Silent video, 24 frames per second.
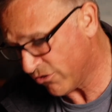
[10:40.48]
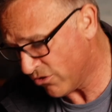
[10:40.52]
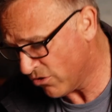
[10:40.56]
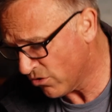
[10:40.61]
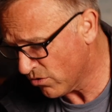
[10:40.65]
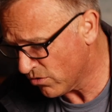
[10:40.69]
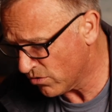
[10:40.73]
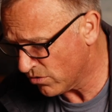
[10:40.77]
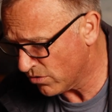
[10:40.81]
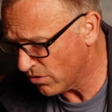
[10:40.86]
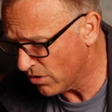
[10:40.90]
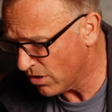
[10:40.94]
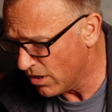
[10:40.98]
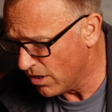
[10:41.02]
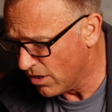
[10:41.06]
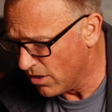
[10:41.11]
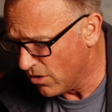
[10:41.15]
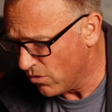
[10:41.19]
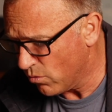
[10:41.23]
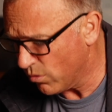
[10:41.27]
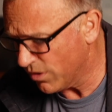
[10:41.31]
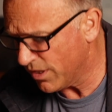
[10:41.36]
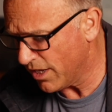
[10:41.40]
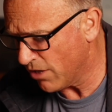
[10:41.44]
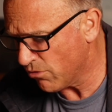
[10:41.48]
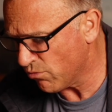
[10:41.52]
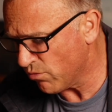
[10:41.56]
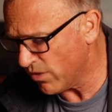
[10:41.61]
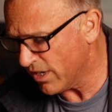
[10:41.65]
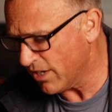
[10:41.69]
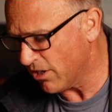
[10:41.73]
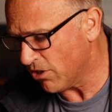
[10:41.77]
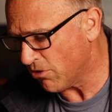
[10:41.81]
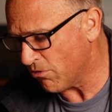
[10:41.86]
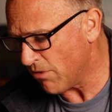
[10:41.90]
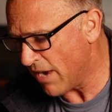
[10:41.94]
do when they
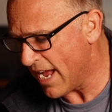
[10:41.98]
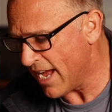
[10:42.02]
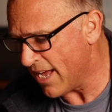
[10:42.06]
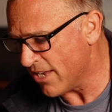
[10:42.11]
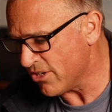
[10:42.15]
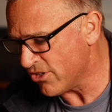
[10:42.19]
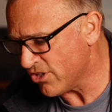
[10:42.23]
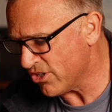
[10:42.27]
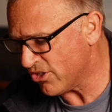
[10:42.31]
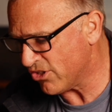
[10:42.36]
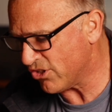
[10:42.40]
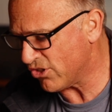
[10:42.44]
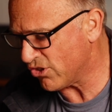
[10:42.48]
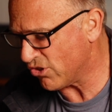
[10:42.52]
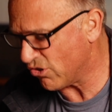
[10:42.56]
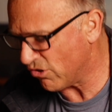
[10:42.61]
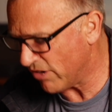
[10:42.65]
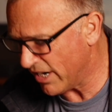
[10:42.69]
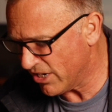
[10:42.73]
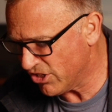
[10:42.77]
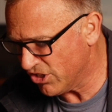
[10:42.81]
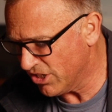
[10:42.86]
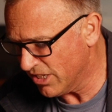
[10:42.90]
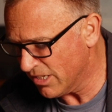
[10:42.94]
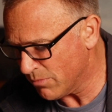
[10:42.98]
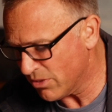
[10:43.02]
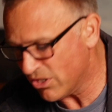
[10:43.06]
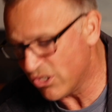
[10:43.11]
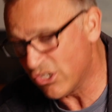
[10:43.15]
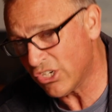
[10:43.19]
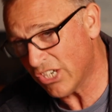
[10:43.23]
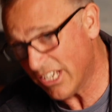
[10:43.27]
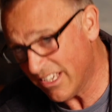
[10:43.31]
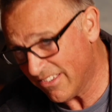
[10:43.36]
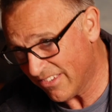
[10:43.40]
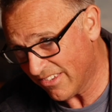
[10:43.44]
wriggle around just scratching the
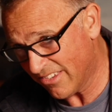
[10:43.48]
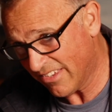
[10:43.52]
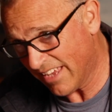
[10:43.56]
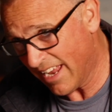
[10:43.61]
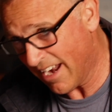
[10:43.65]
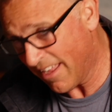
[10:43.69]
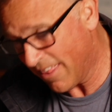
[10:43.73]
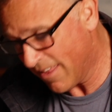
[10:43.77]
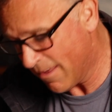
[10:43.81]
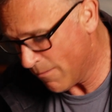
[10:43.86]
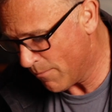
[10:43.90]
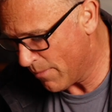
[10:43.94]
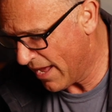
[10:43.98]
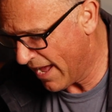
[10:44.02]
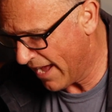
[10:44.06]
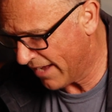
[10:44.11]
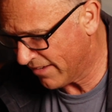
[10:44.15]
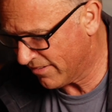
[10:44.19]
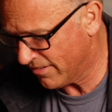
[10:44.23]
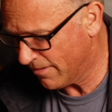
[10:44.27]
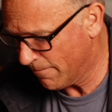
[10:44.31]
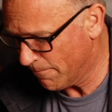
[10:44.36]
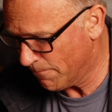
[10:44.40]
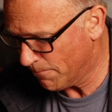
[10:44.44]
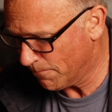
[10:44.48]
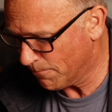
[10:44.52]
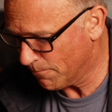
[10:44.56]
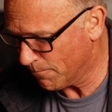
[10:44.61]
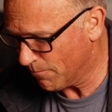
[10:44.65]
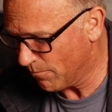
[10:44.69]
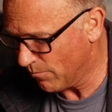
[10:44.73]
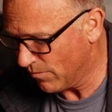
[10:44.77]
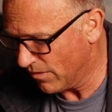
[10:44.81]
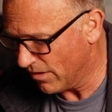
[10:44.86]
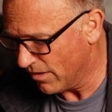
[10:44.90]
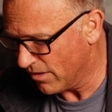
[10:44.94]
bejesus out of their backs.
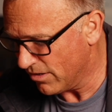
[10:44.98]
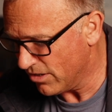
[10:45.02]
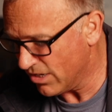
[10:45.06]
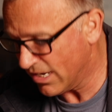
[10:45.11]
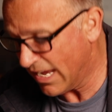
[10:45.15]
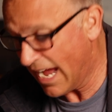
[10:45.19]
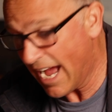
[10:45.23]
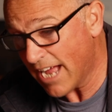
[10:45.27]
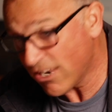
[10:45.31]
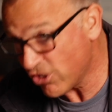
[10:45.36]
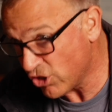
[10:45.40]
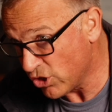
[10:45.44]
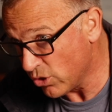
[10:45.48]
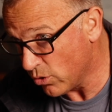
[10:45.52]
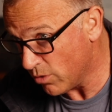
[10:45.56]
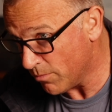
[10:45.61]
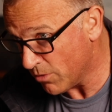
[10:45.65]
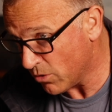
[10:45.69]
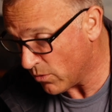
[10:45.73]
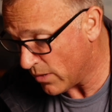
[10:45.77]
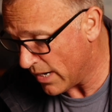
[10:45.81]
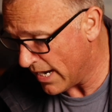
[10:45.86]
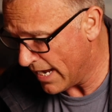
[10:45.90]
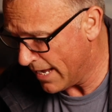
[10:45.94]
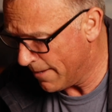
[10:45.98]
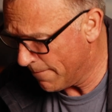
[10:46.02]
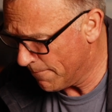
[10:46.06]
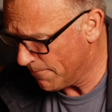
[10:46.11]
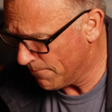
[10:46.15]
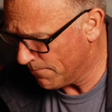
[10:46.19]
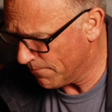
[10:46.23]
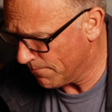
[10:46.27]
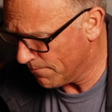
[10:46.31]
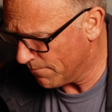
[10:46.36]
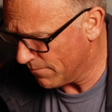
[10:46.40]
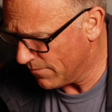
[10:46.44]
You can't shoo him away.
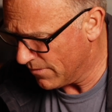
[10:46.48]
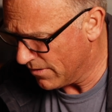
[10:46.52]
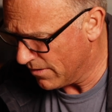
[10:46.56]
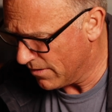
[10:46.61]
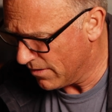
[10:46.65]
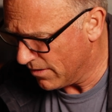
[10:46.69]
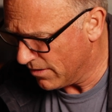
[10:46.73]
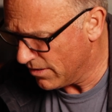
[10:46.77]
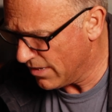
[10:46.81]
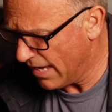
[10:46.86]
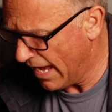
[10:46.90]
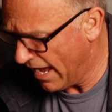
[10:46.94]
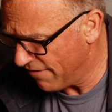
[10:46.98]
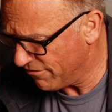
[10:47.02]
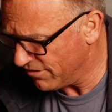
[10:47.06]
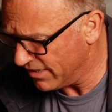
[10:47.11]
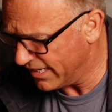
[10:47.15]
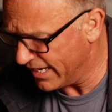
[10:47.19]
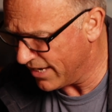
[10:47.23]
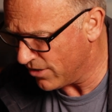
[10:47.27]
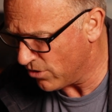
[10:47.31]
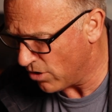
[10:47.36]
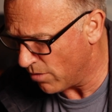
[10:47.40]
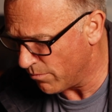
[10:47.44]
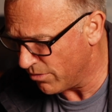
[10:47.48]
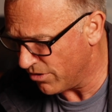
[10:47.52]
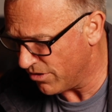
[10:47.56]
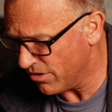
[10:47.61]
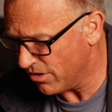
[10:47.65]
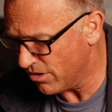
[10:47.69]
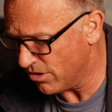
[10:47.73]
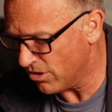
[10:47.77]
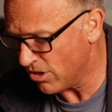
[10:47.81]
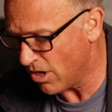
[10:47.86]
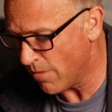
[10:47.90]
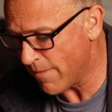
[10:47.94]
You have to get on with
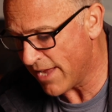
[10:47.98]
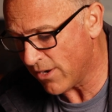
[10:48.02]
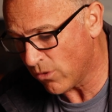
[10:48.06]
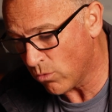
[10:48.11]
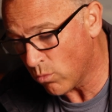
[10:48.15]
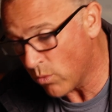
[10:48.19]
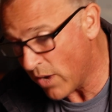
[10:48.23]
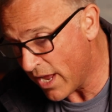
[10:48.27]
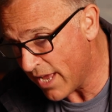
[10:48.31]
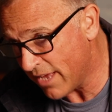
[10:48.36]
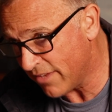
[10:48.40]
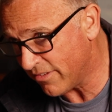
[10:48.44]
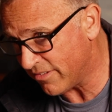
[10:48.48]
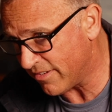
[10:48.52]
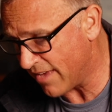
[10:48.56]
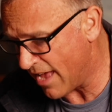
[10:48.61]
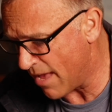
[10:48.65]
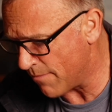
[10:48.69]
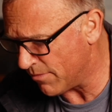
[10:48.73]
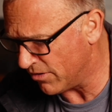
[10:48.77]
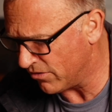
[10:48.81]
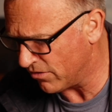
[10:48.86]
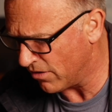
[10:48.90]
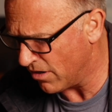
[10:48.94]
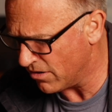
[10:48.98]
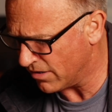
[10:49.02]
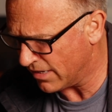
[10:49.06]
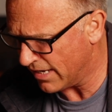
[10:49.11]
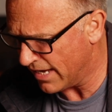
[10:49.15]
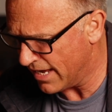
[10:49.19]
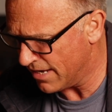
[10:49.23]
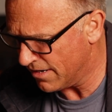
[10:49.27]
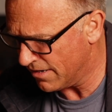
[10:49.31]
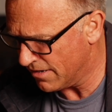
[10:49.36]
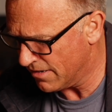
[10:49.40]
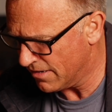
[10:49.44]
it no matter where Sam is
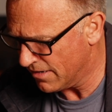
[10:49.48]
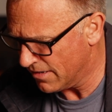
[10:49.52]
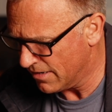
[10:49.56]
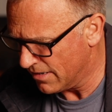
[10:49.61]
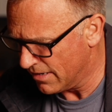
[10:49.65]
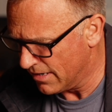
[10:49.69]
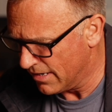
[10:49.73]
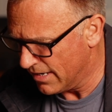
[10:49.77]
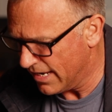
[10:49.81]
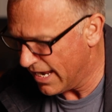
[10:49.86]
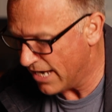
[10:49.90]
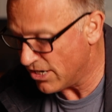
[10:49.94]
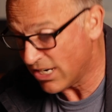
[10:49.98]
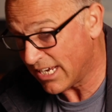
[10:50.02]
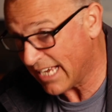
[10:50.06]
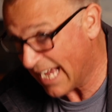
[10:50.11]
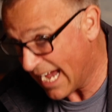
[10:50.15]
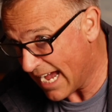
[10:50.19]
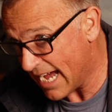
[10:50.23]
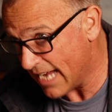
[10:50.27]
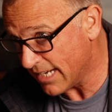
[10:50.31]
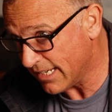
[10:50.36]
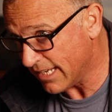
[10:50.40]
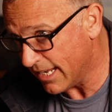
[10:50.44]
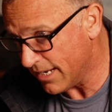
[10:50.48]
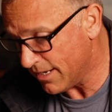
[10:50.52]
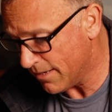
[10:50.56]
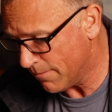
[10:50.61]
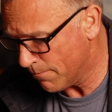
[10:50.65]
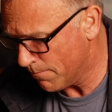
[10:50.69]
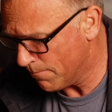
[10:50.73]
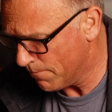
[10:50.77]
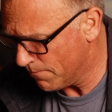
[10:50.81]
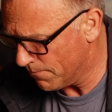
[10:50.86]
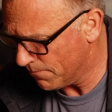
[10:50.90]
located, and you can't hit him.